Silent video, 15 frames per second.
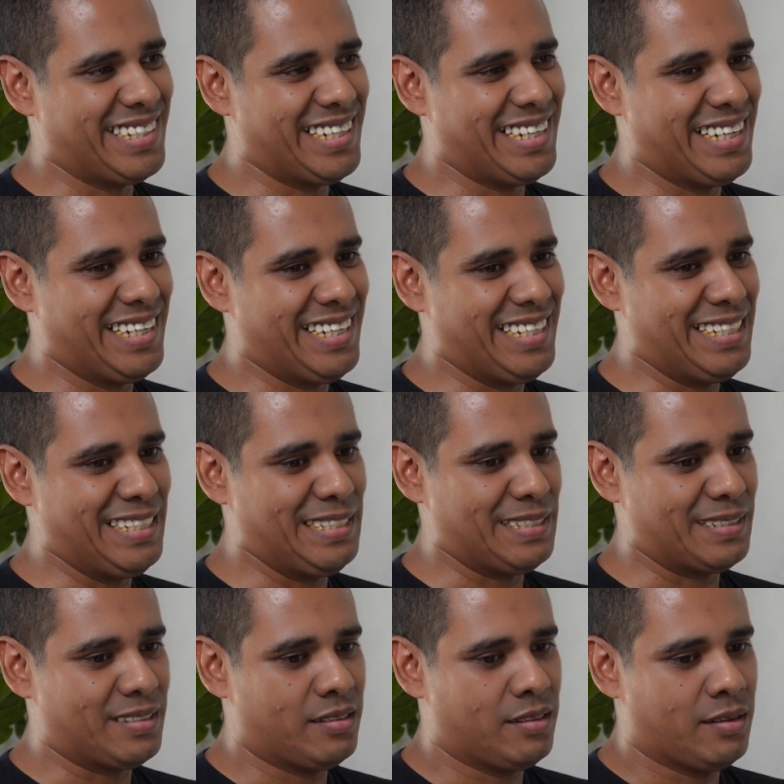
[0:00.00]

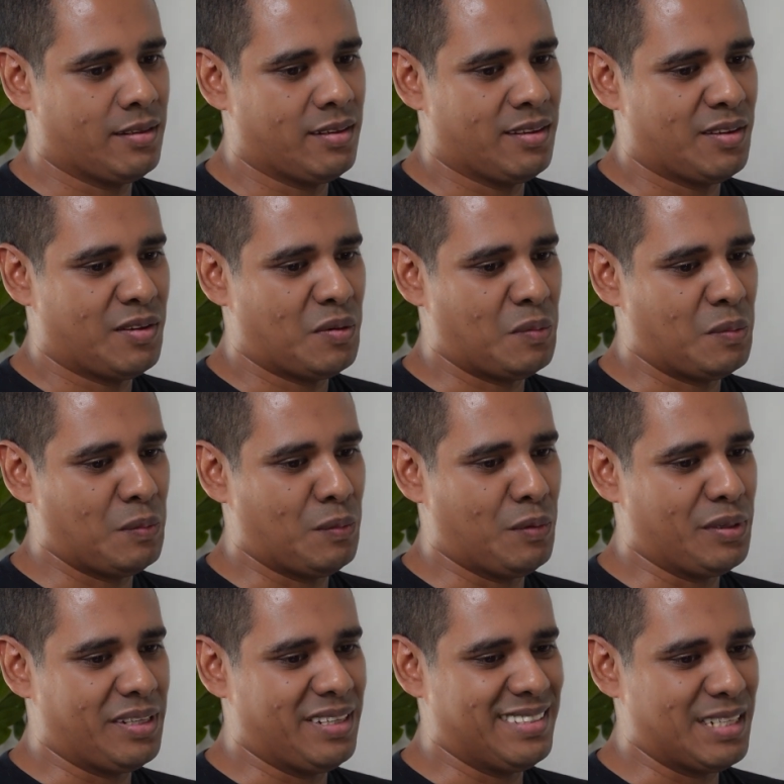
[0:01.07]
And
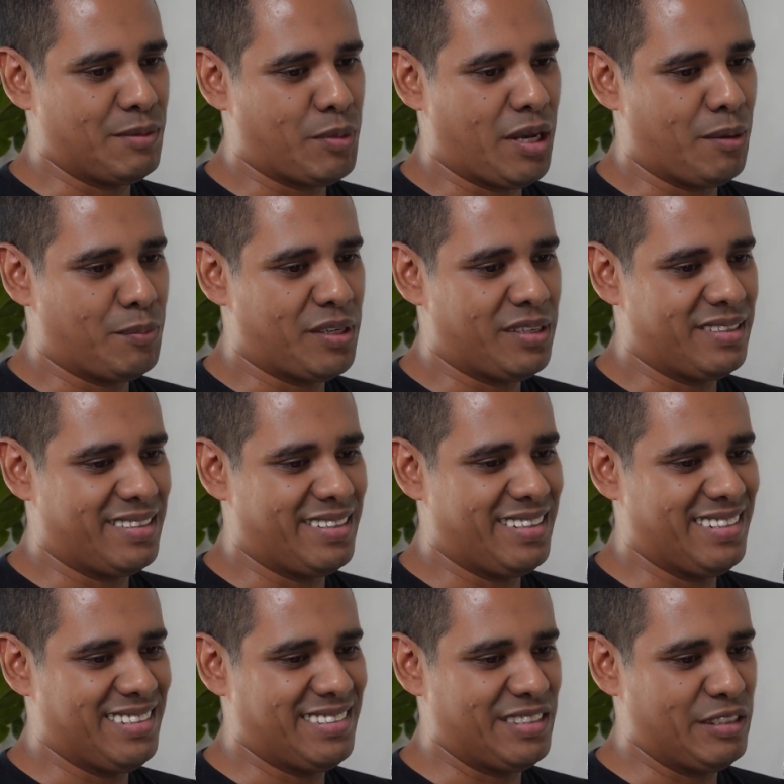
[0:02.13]
what ends up happening
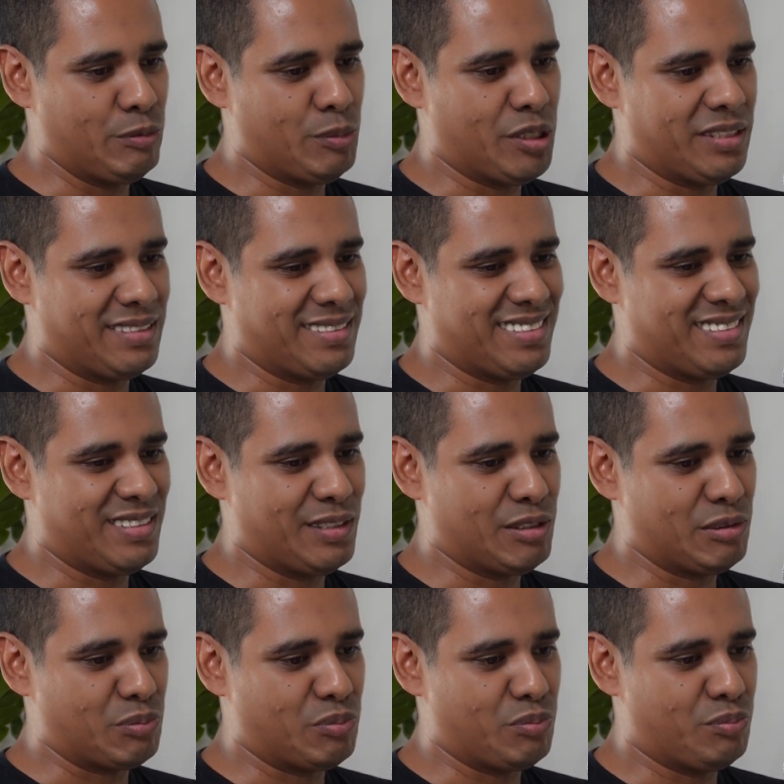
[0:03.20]
is you might
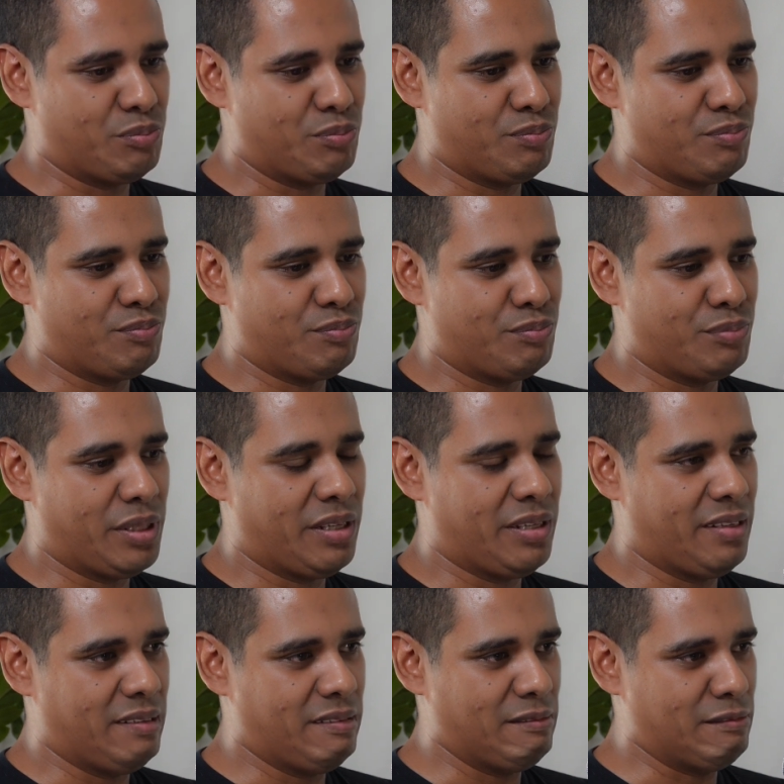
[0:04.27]
start
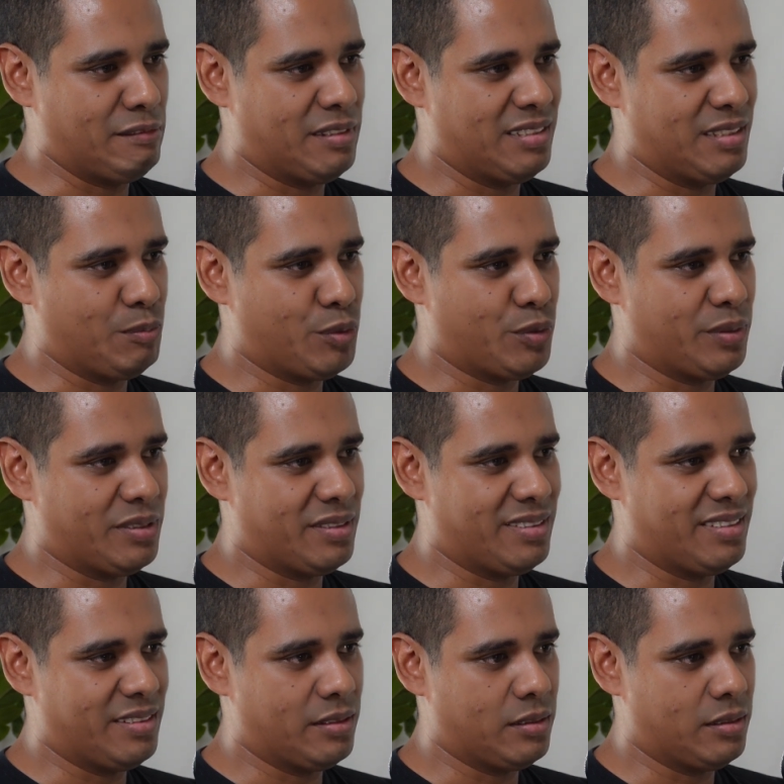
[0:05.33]
being disappointed
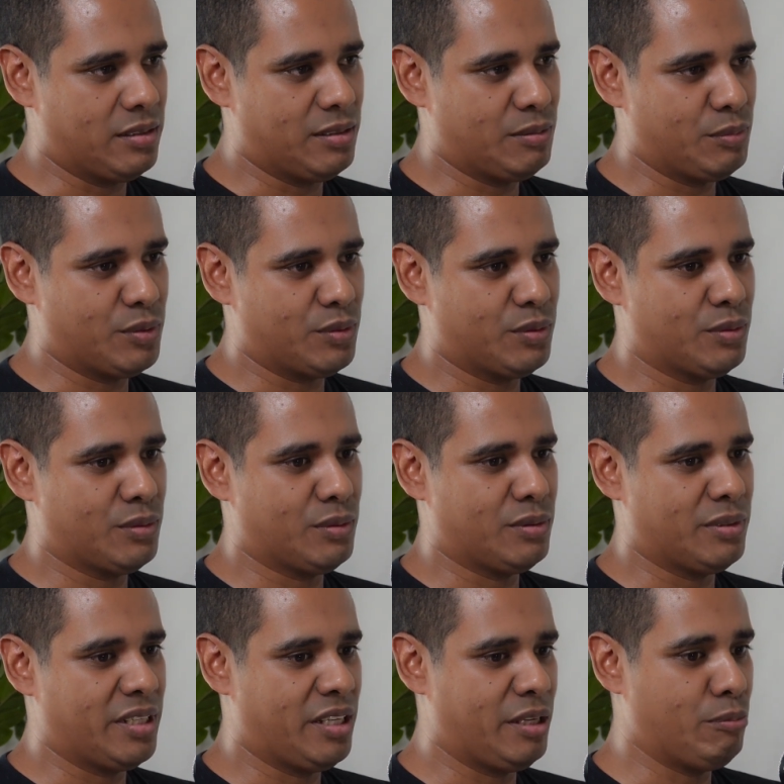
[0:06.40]
in her
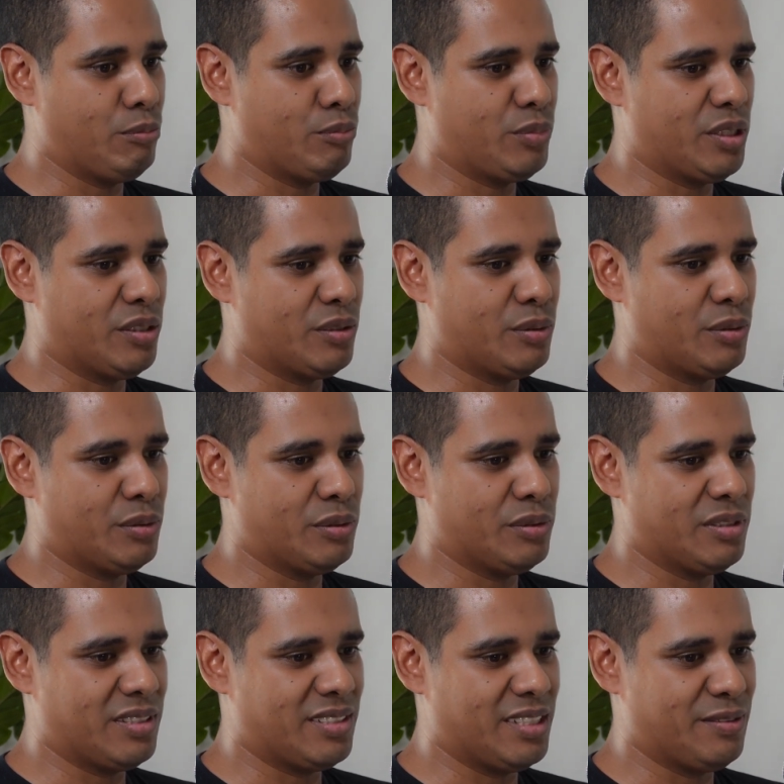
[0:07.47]
or him
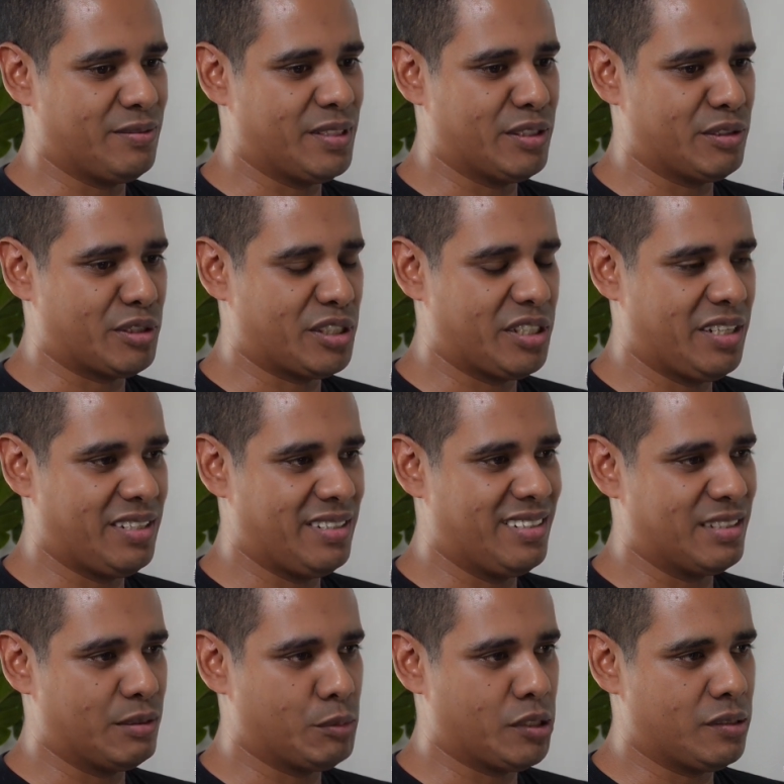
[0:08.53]
because they've now shared
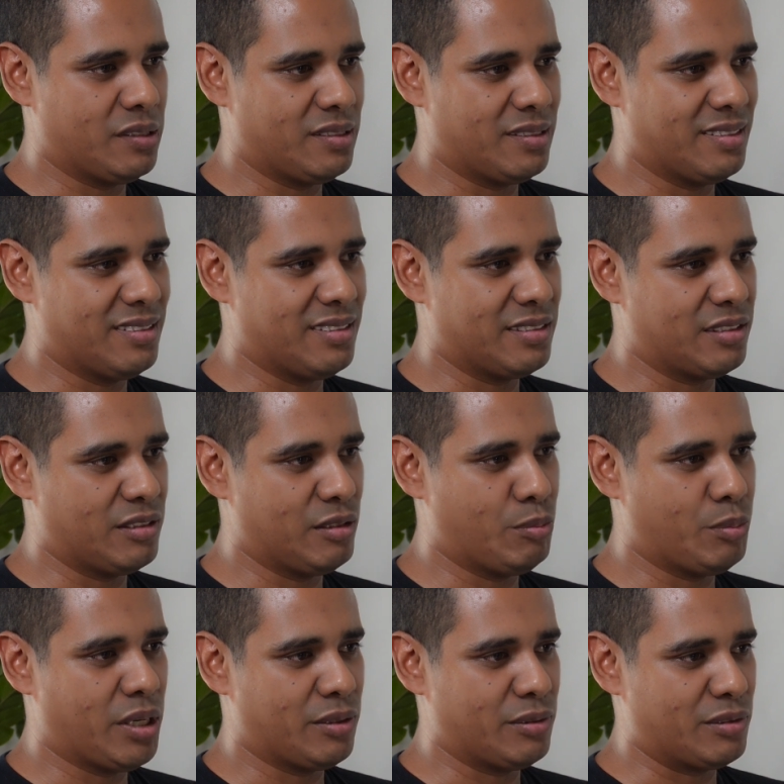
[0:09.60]
intimate details
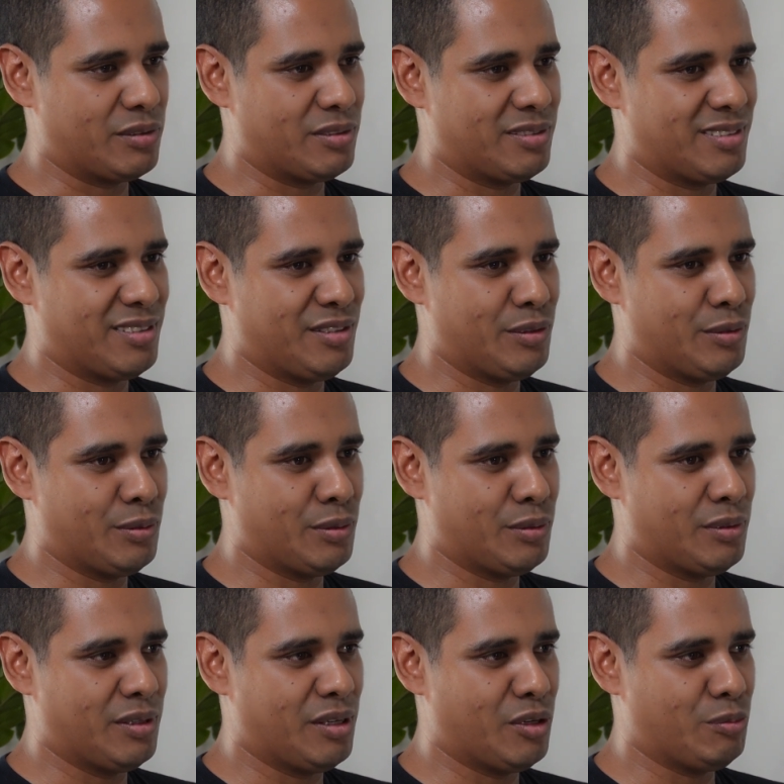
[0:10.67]
about
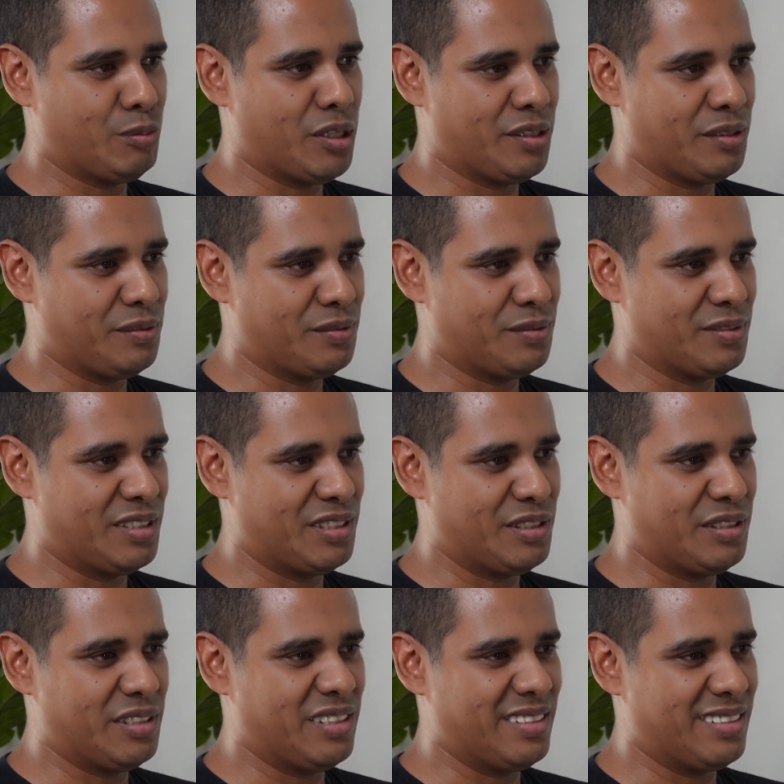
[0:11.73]
your home life that
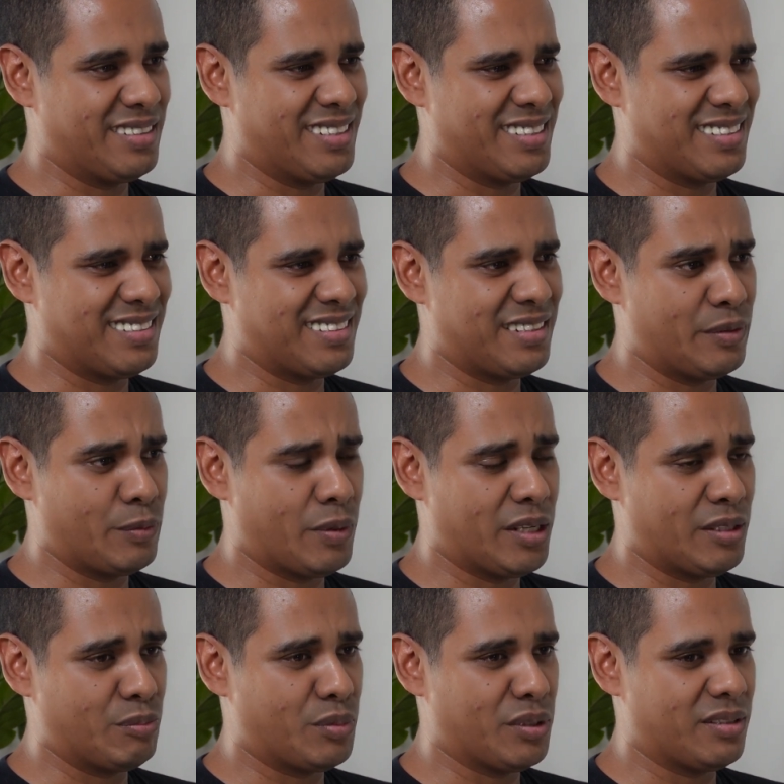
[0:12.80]
you didn't necessarily
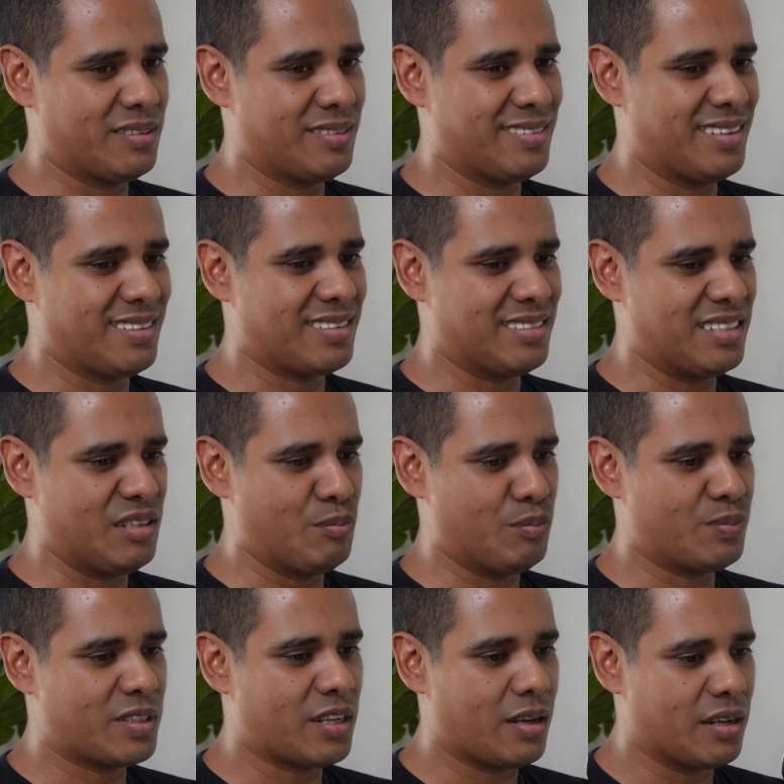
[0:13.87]
want, but at the same
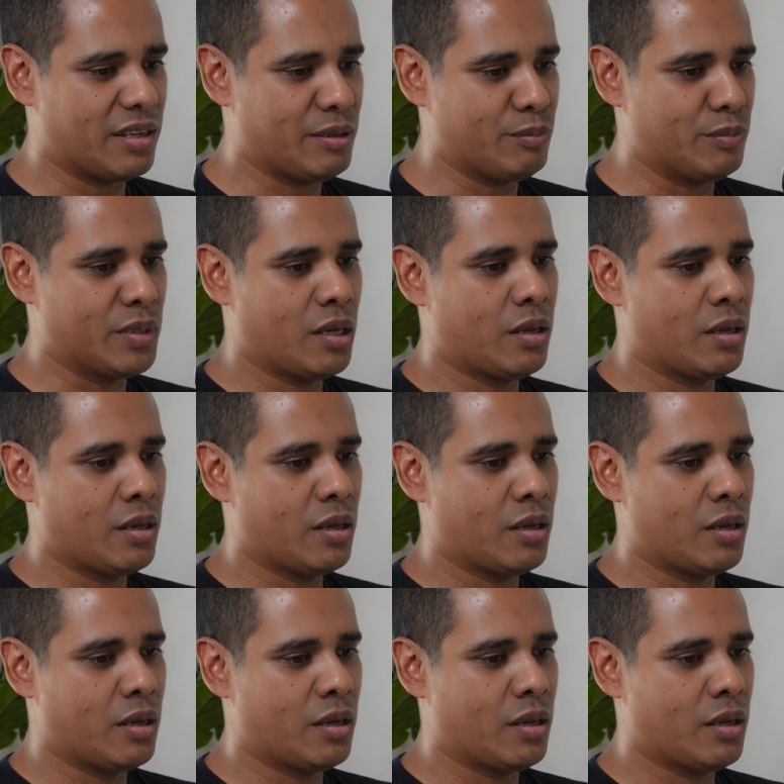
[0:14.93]
time